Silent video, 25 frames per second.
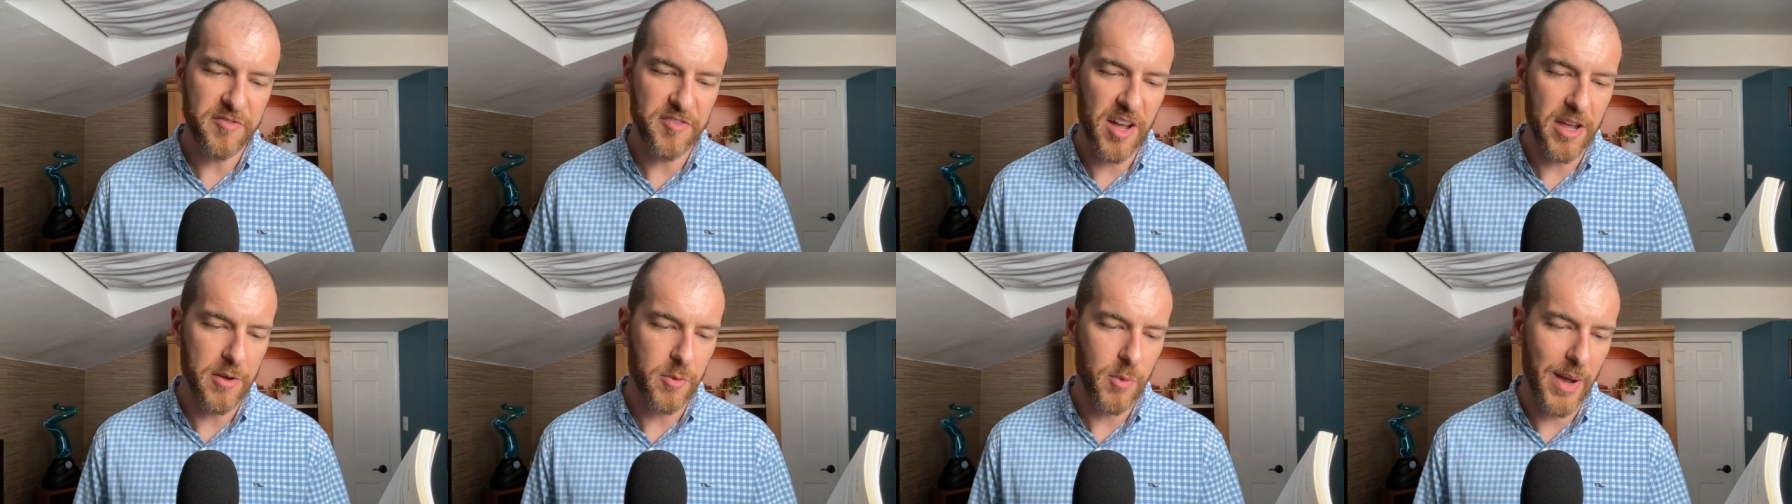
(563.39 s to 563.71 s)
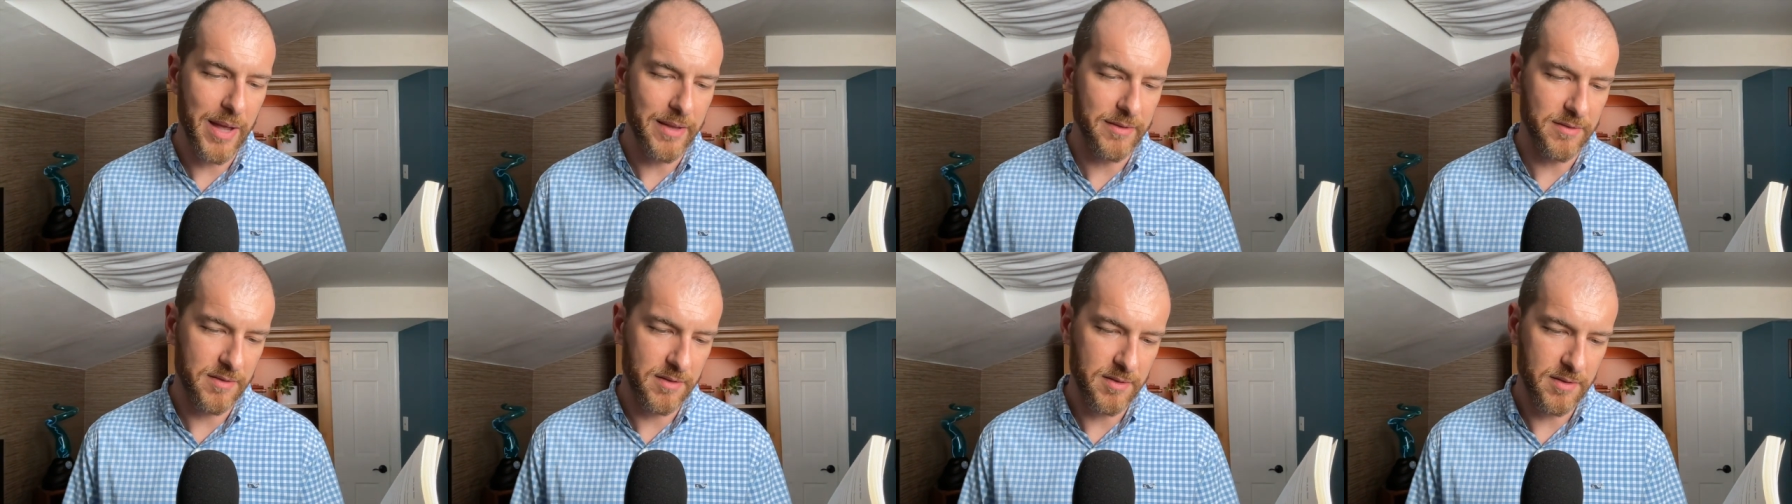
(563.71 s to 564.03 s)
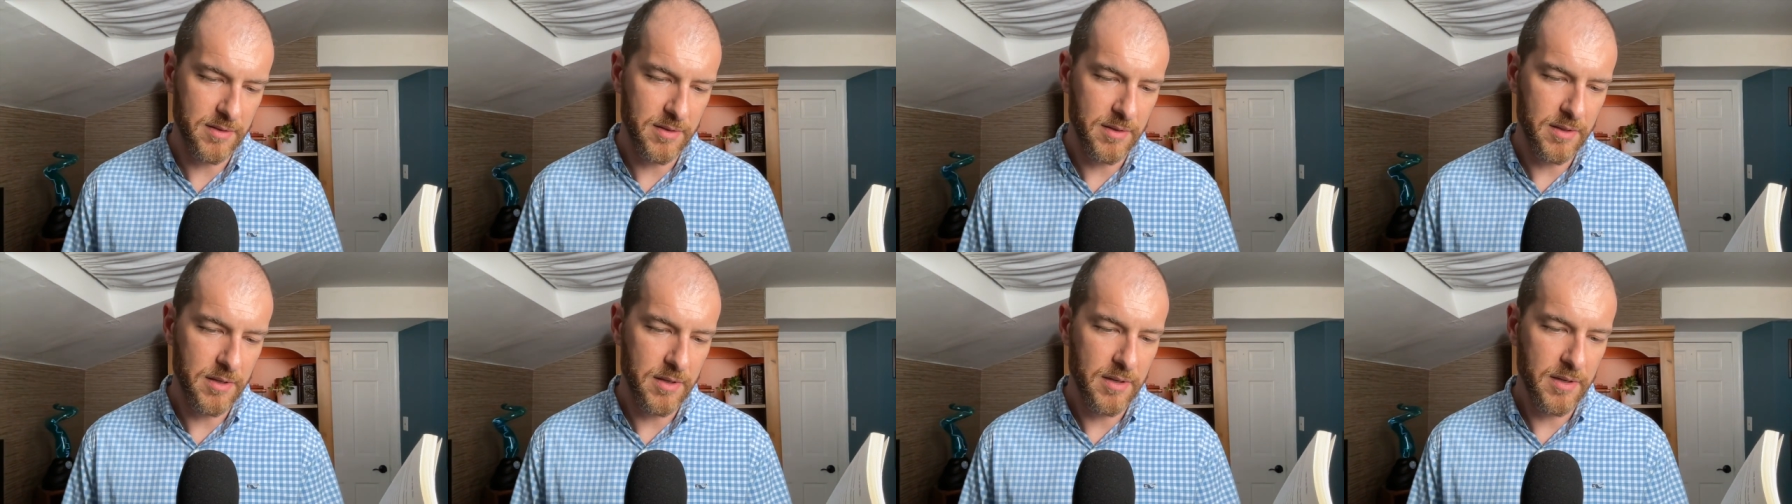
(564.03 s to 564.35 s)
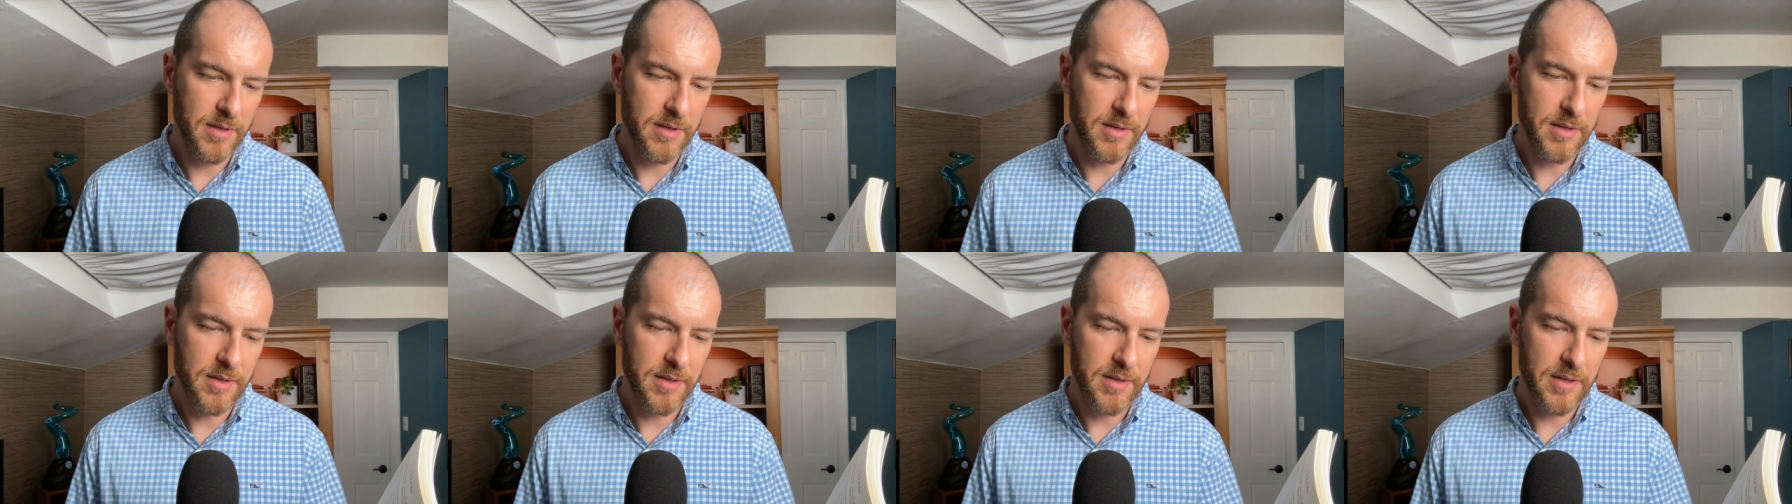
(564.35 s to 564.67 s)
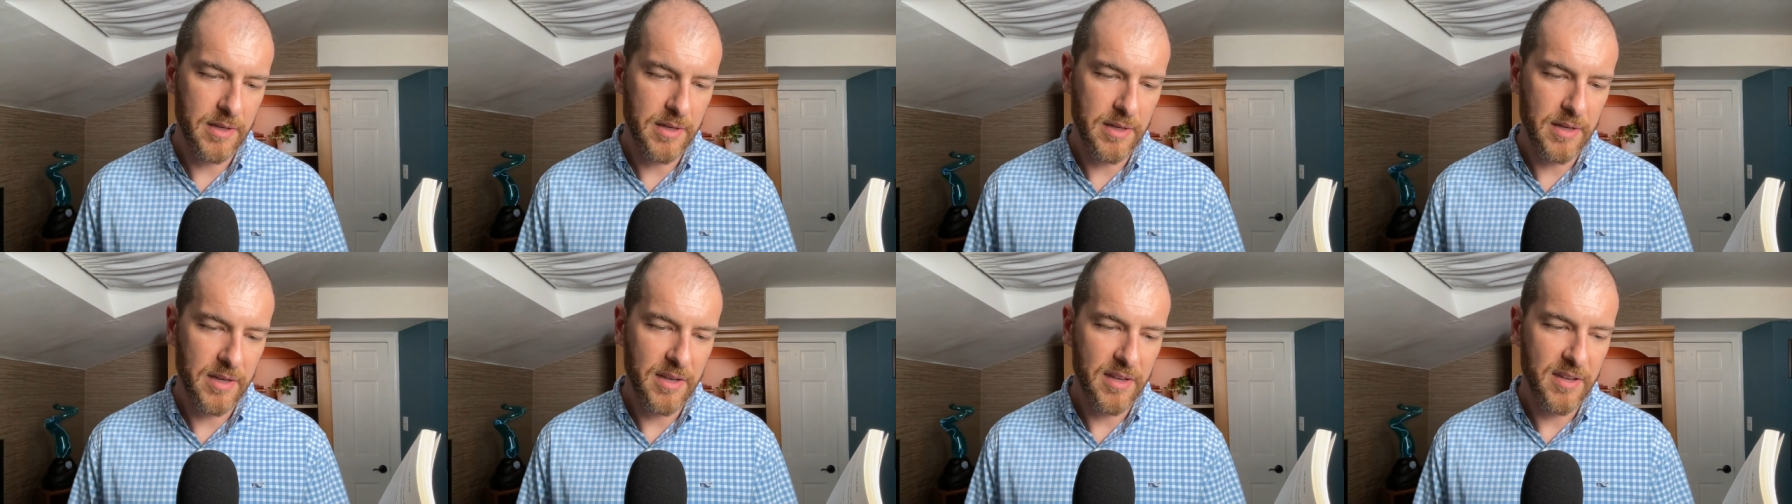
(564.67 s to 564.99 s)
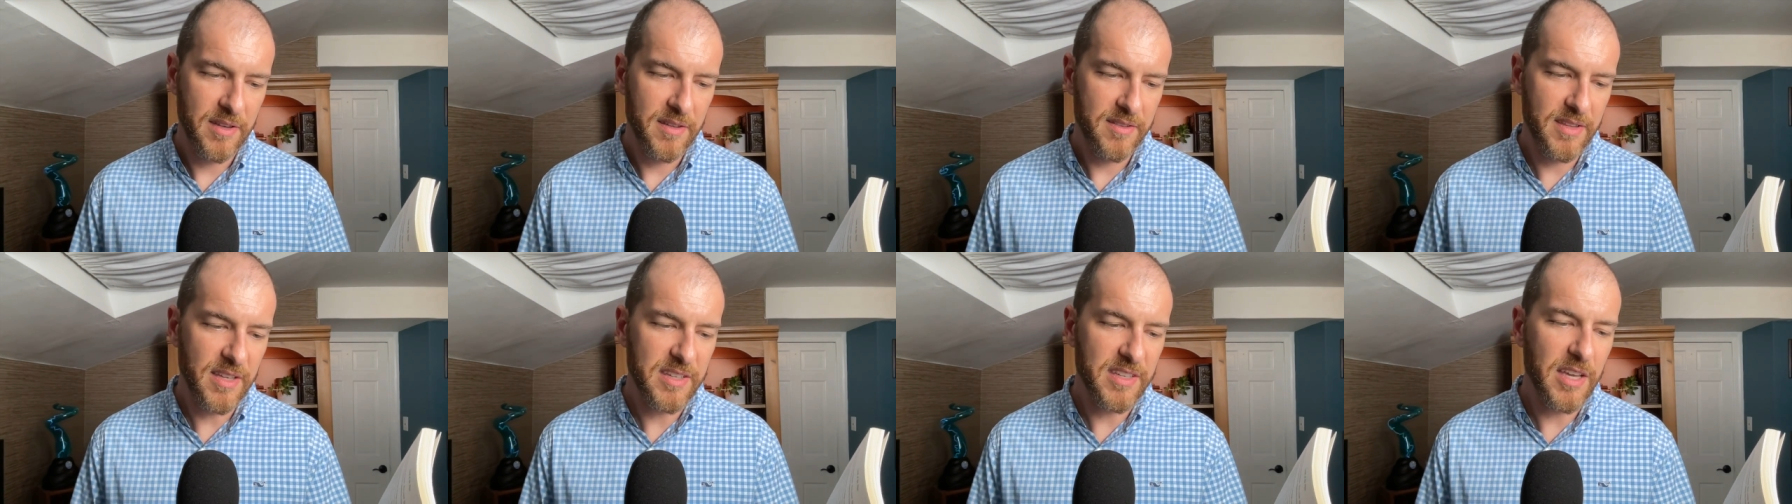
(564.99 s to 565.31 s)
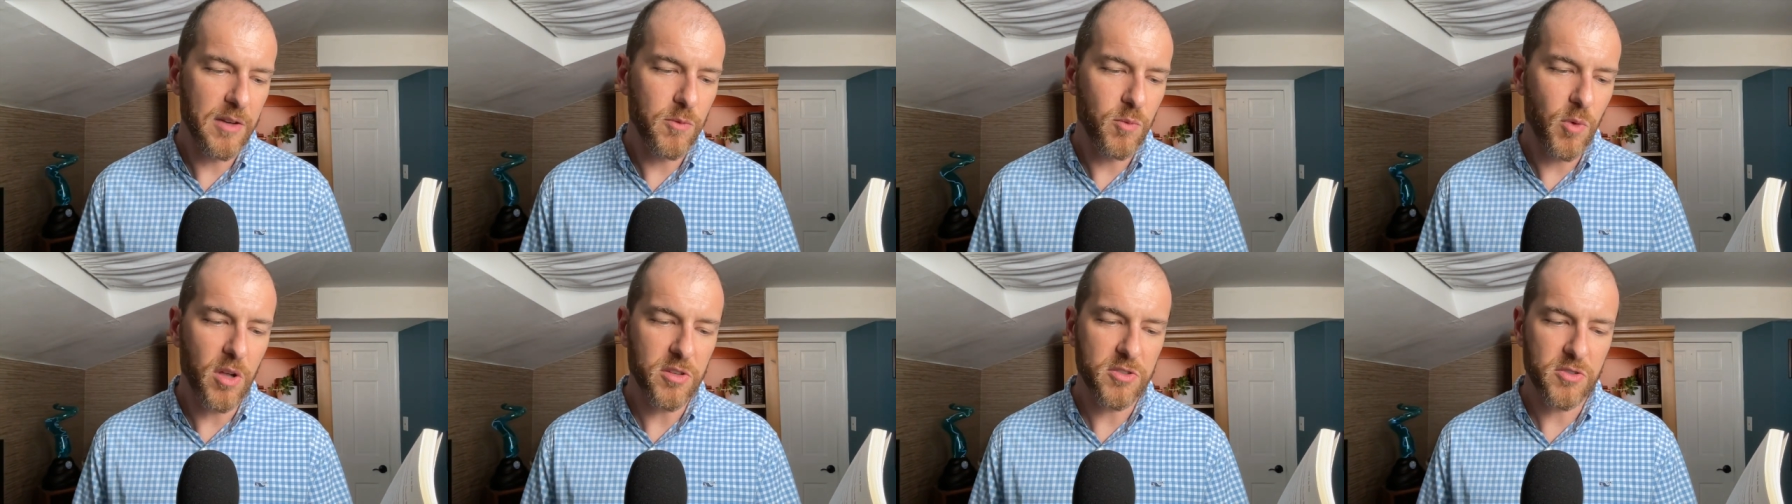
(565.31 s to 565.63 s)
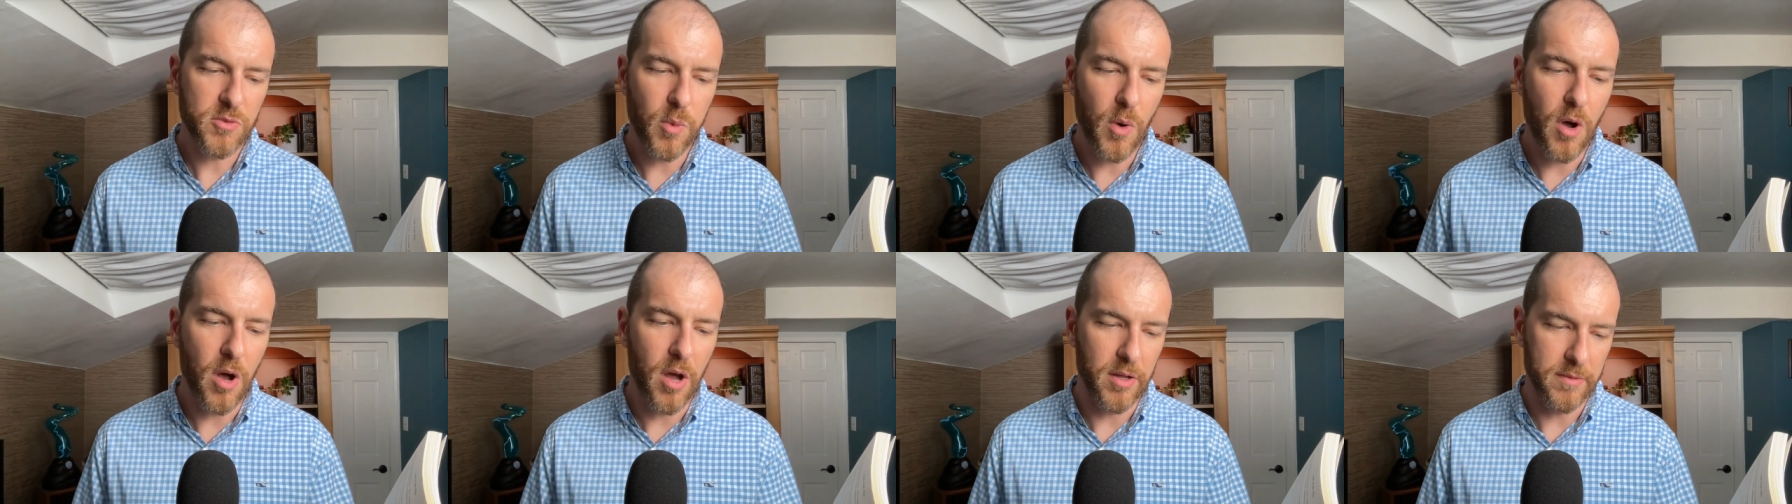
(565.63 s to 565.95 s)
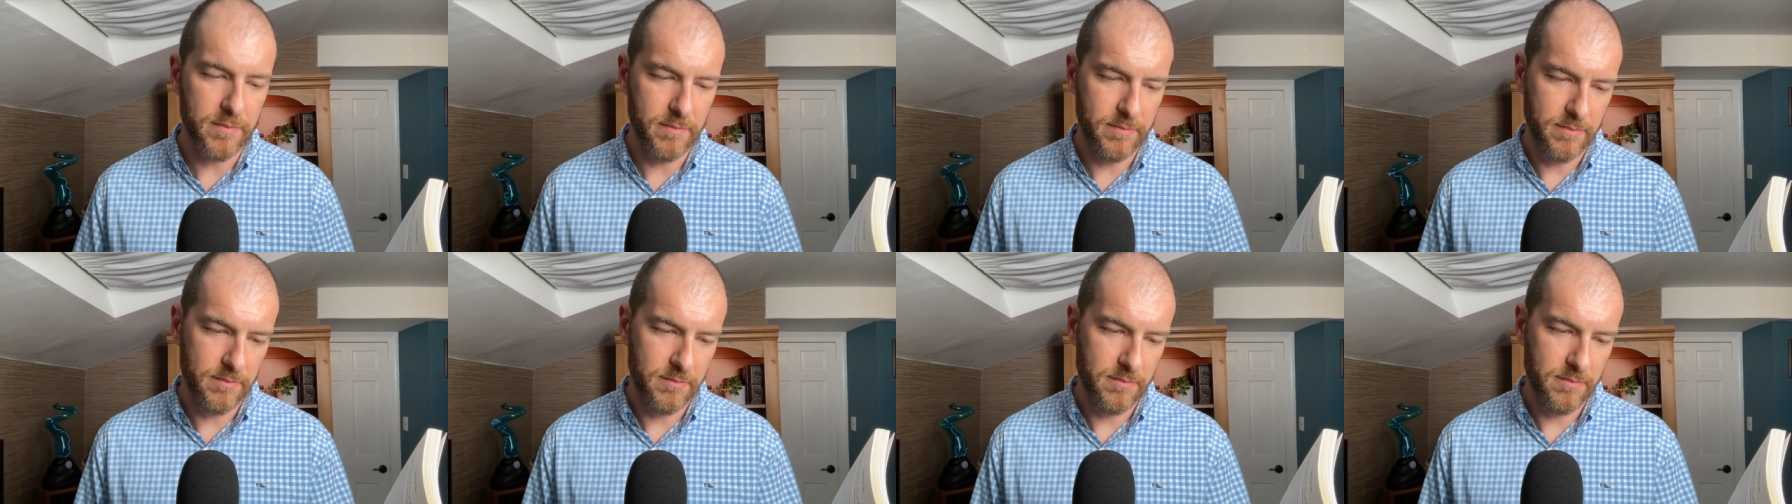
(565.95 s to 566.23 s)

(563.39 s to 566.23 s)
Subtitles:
I went, thinking what's what.